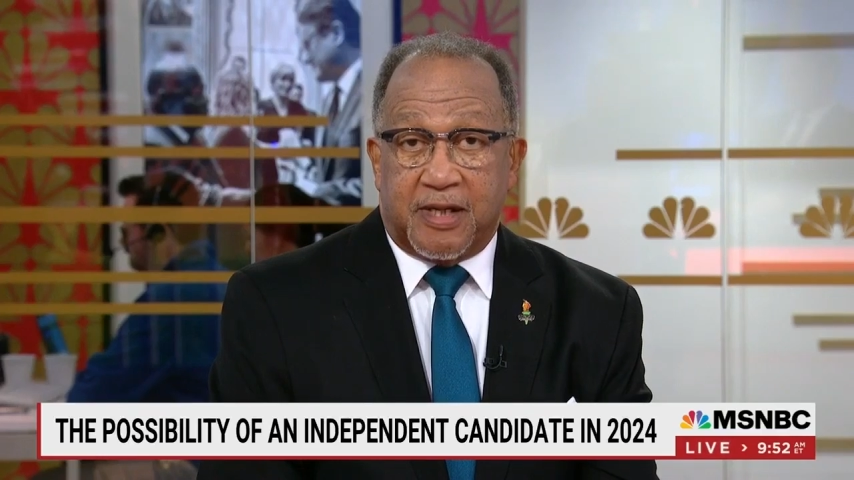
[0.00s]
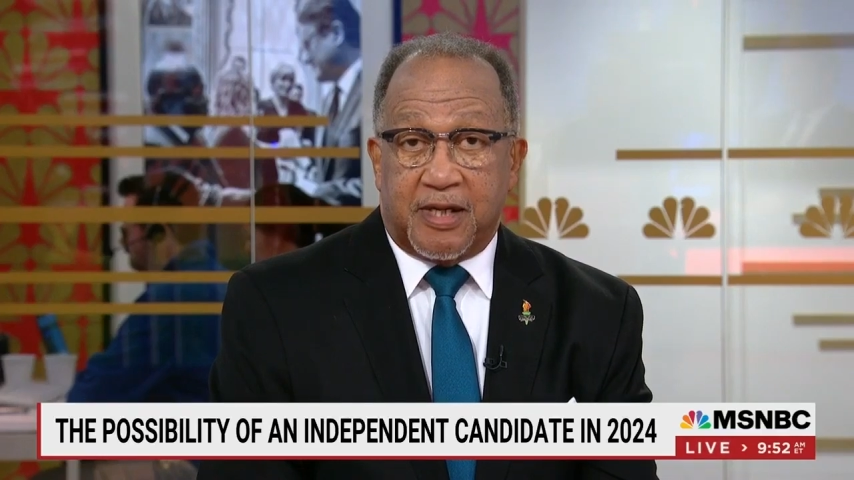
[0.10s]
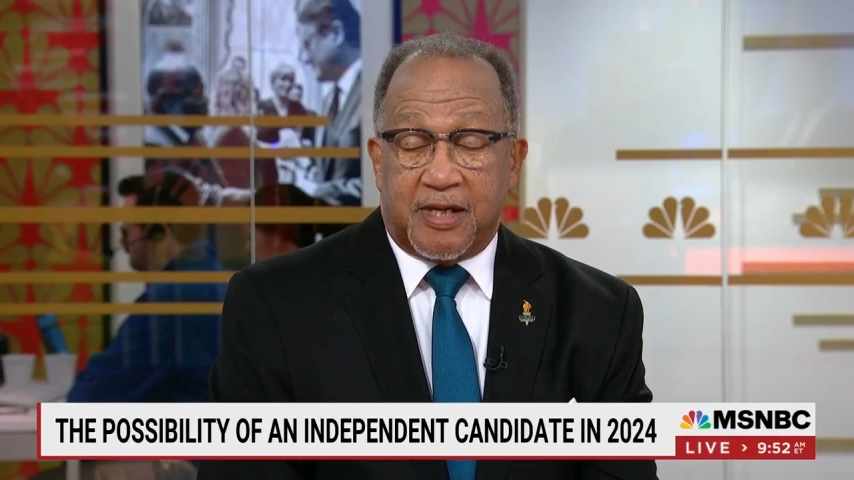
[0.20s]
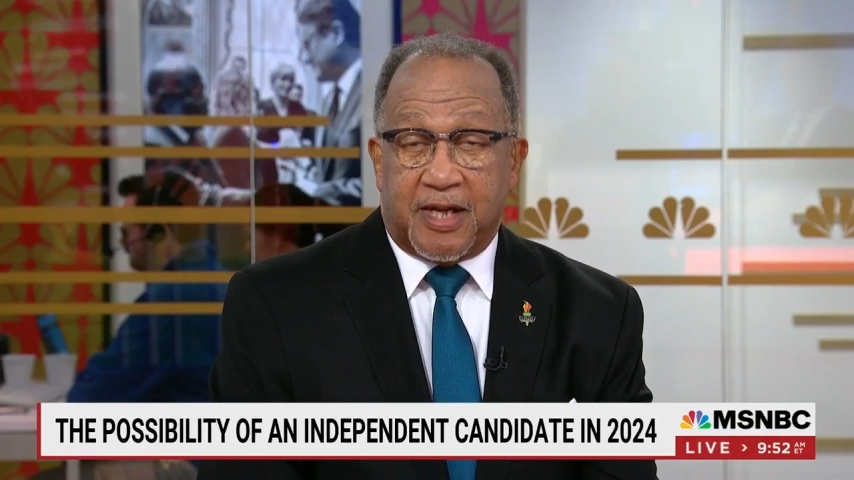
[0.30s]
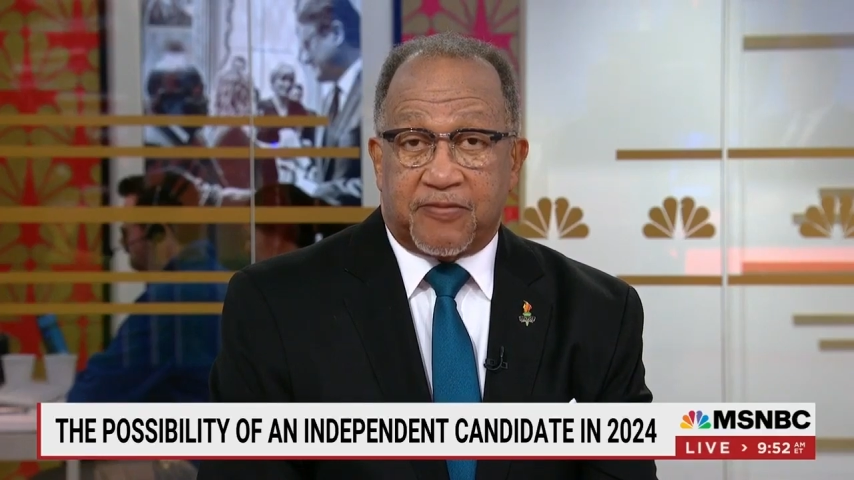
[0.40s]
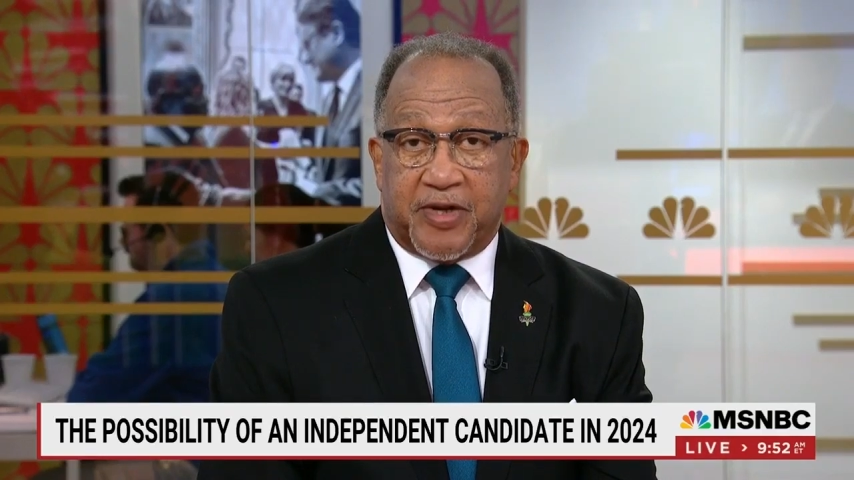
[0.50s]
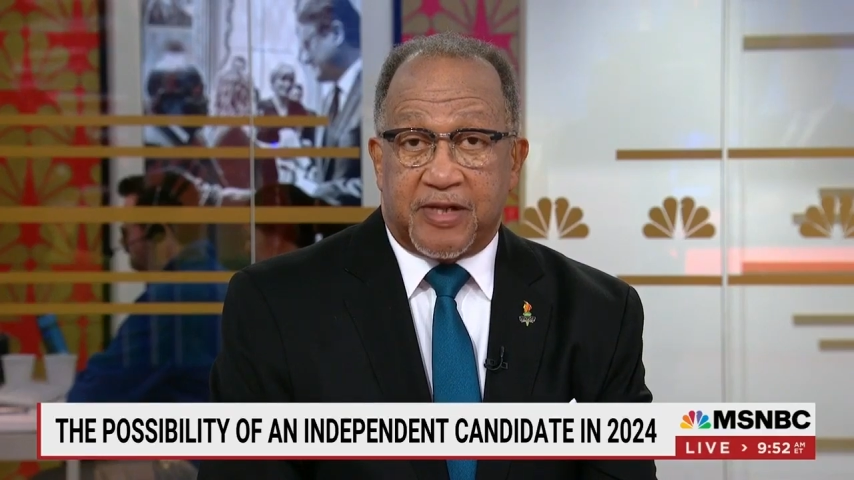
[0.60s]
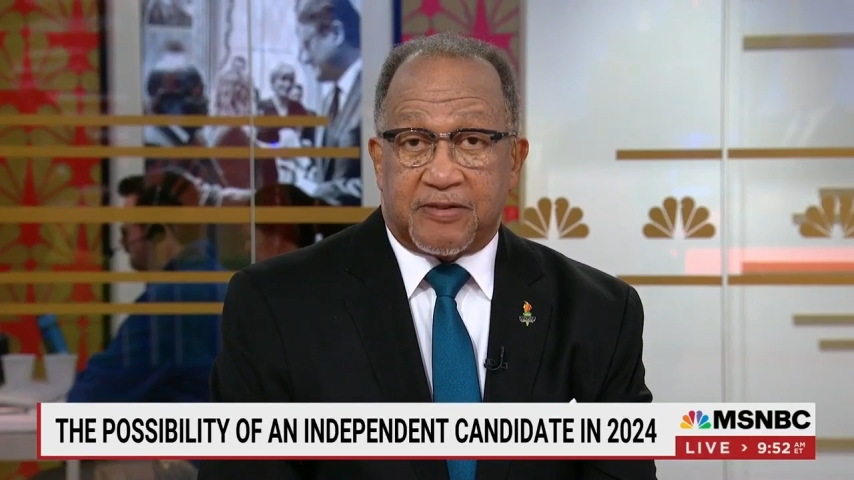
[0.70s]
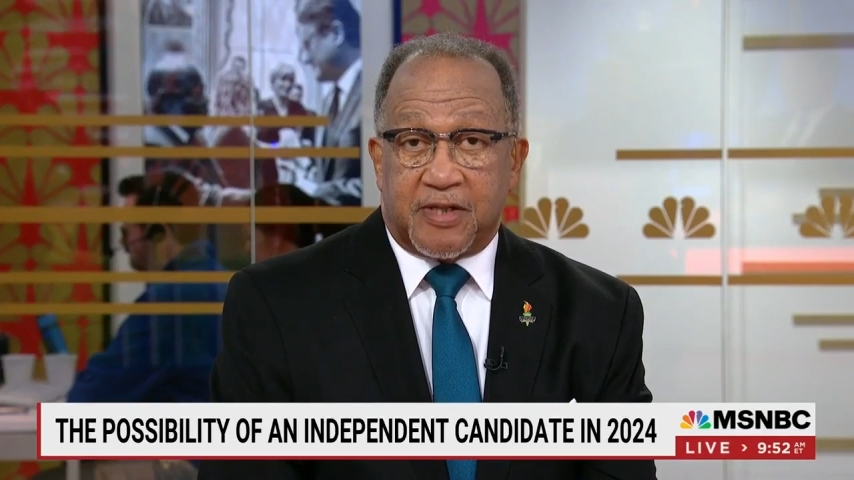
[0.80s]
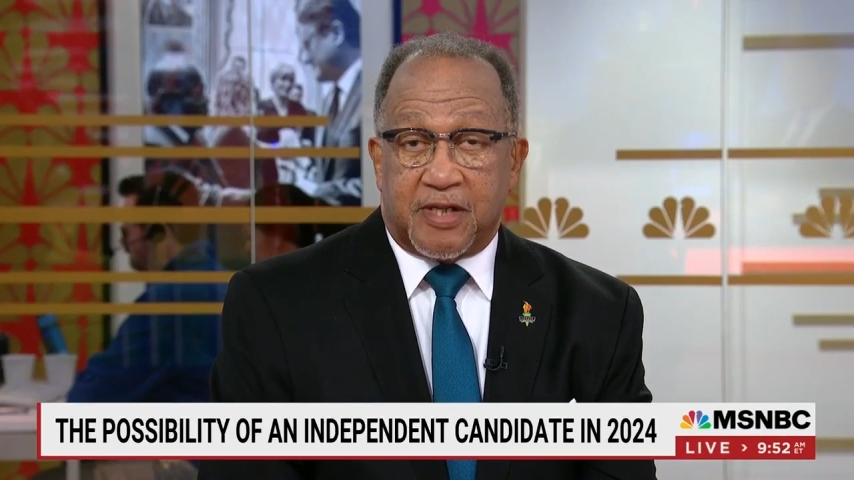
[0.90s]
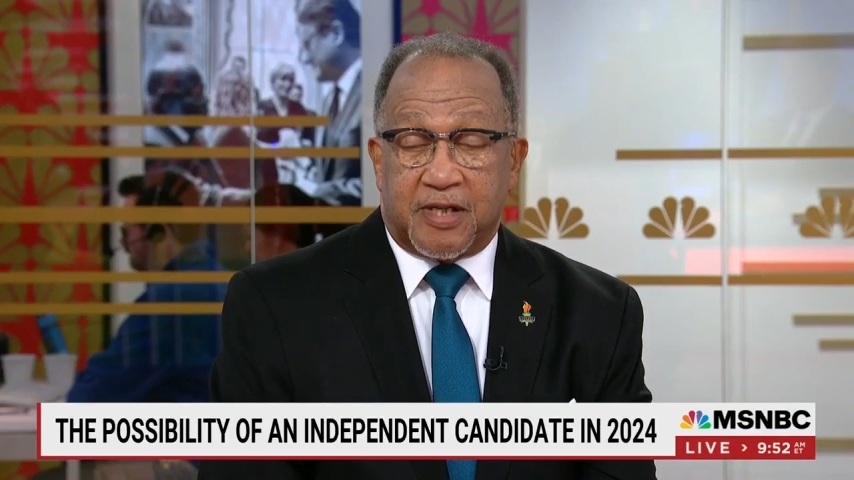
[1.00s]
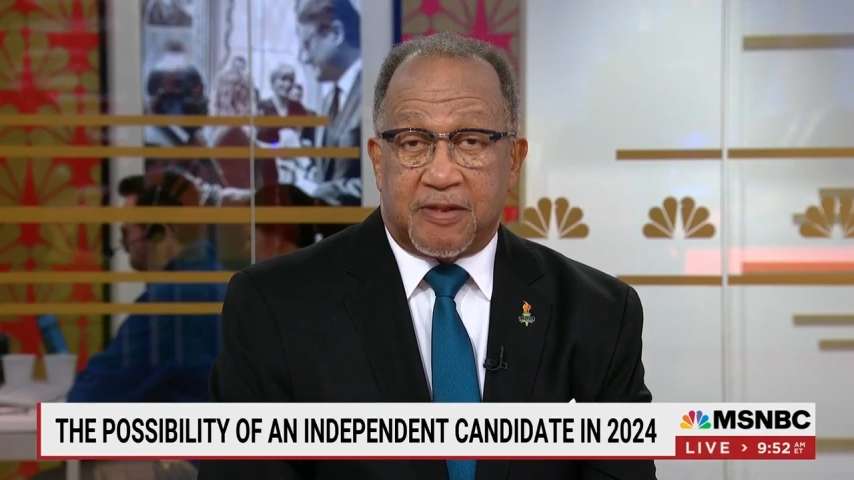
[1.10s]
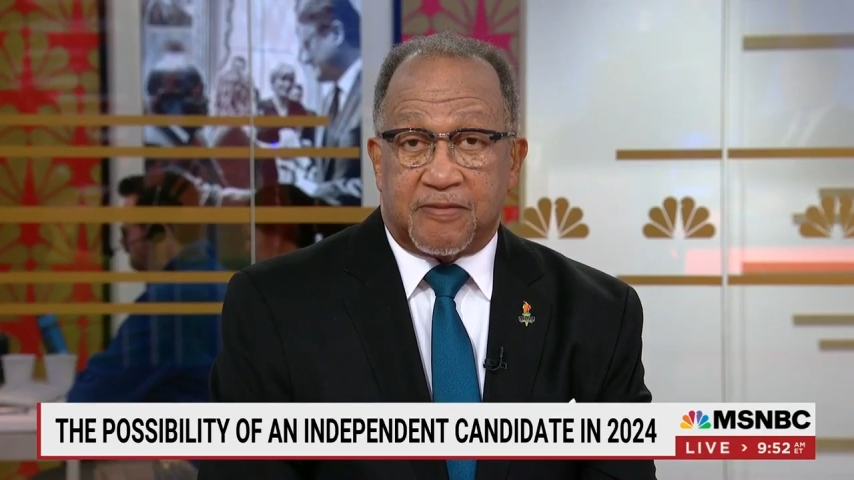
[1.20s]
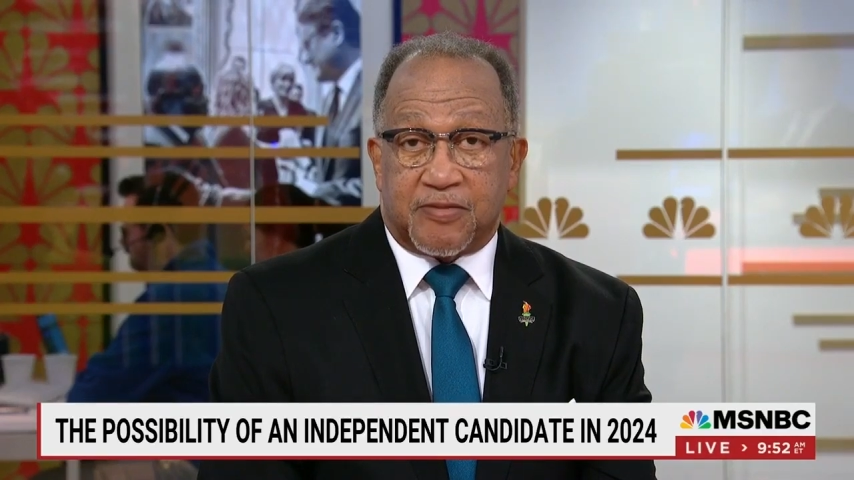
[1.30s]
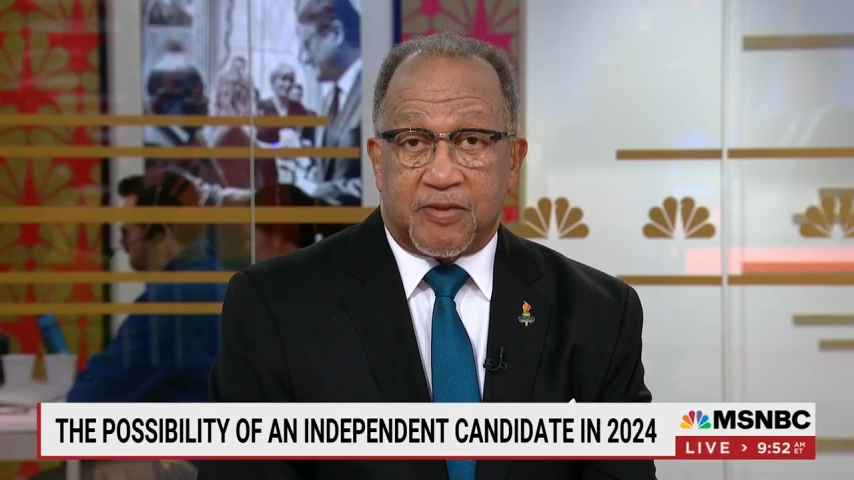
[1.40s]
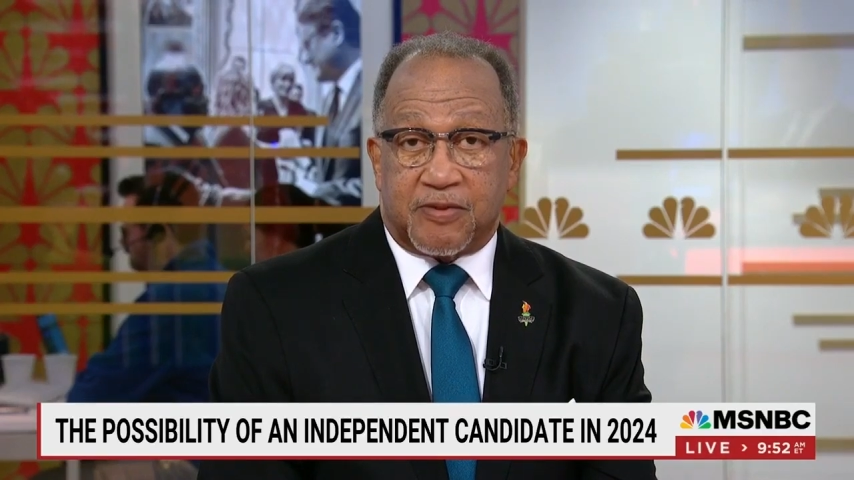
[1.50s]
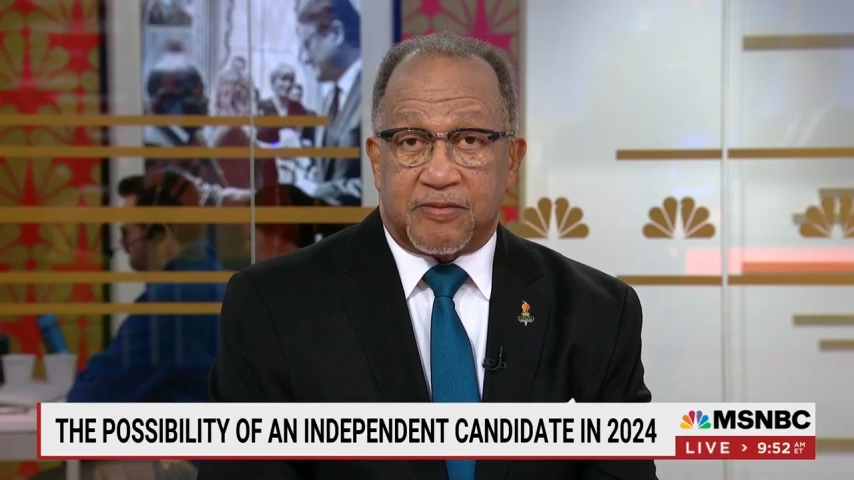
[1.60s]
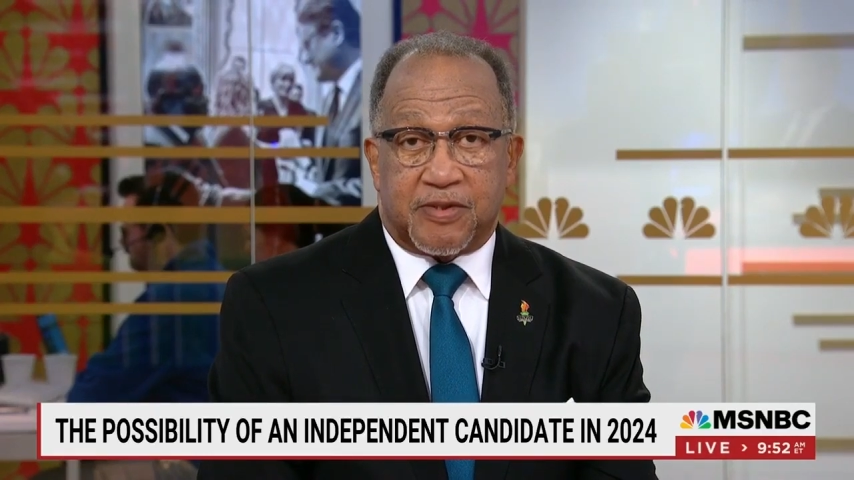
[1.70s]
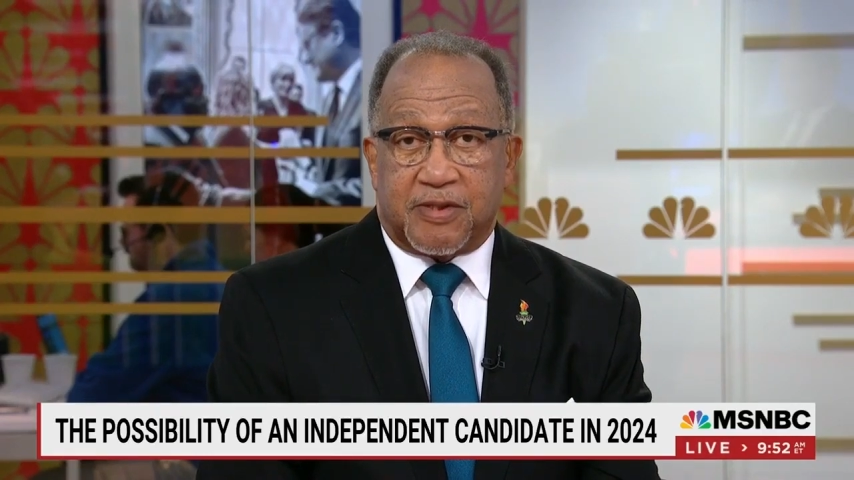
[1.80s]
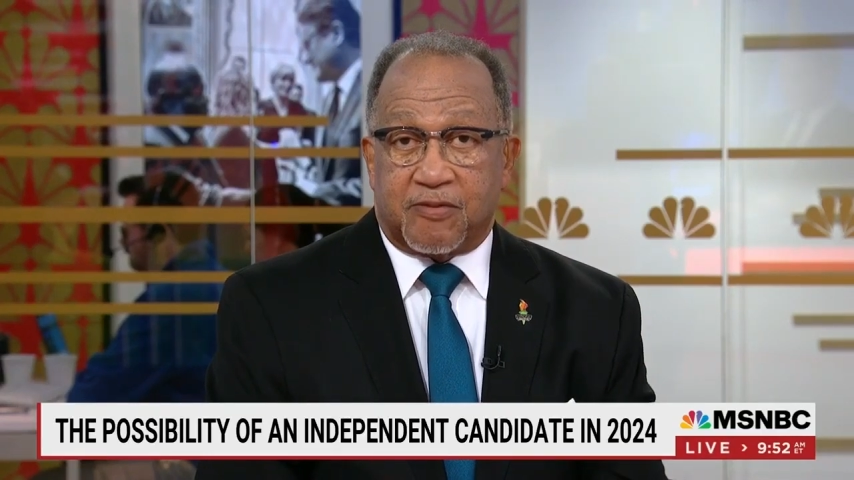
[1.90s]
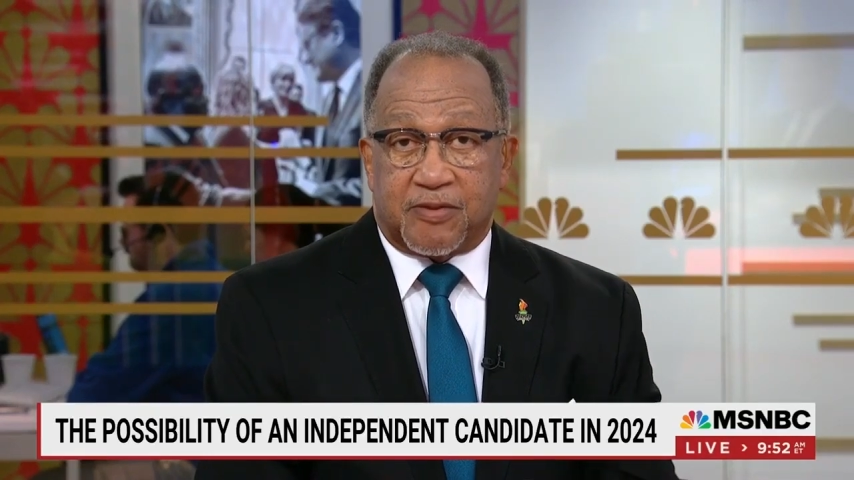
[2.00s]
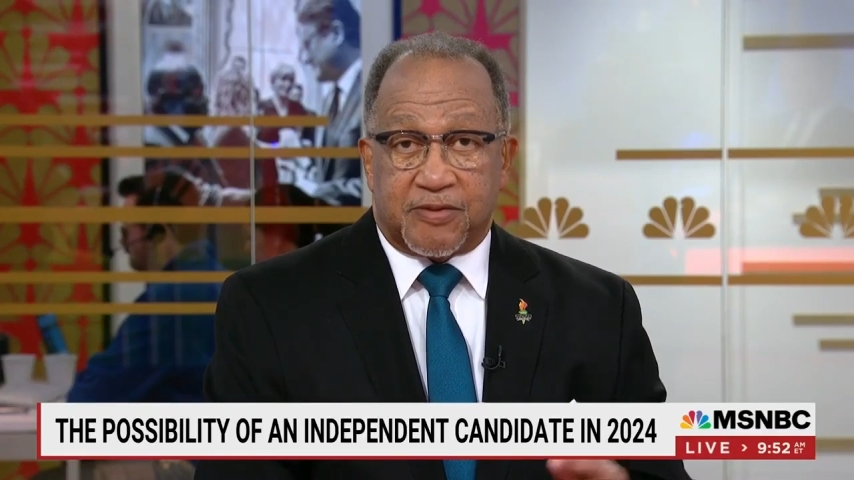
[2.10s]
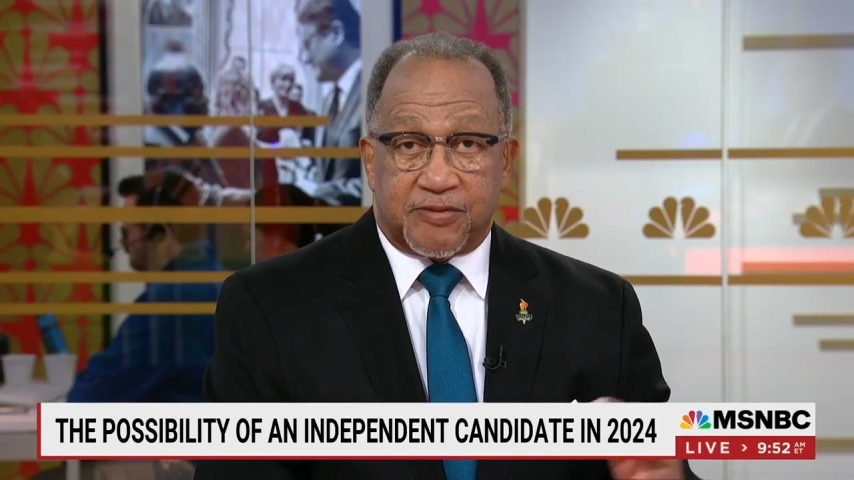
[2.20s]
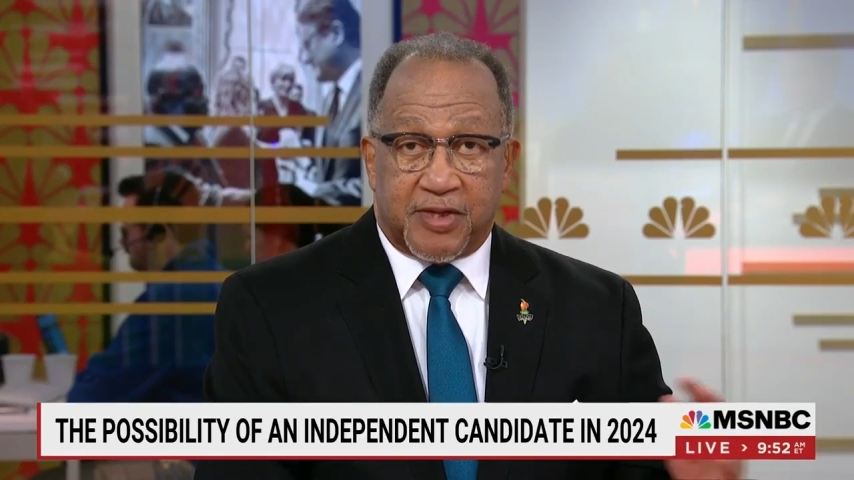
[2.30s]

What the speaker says: And I think the